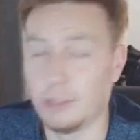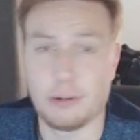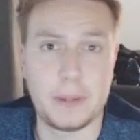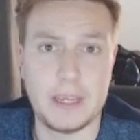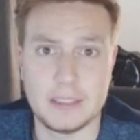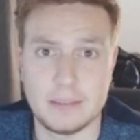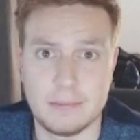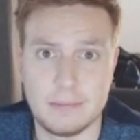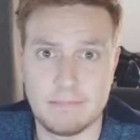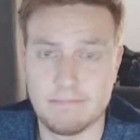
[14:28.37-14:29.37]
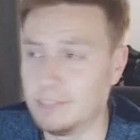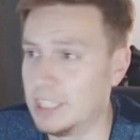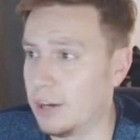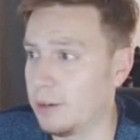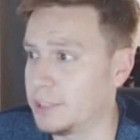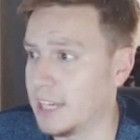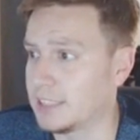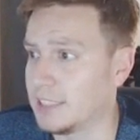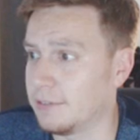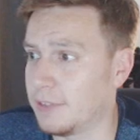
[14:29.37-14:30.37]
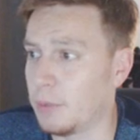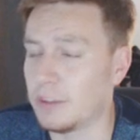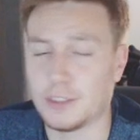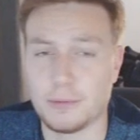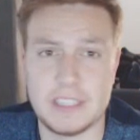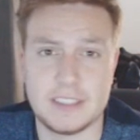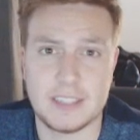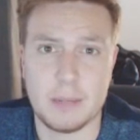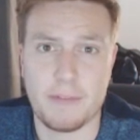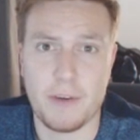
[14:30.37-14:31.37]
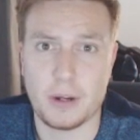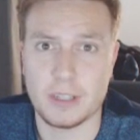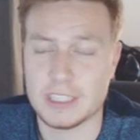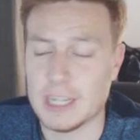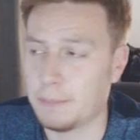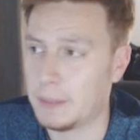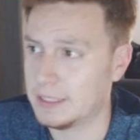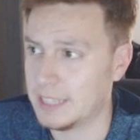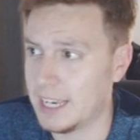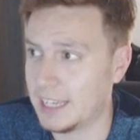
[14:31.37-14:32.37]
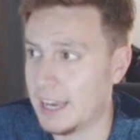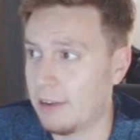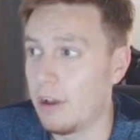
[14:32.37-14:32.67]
European objective. They want us to reach a semi-final of the Champions League.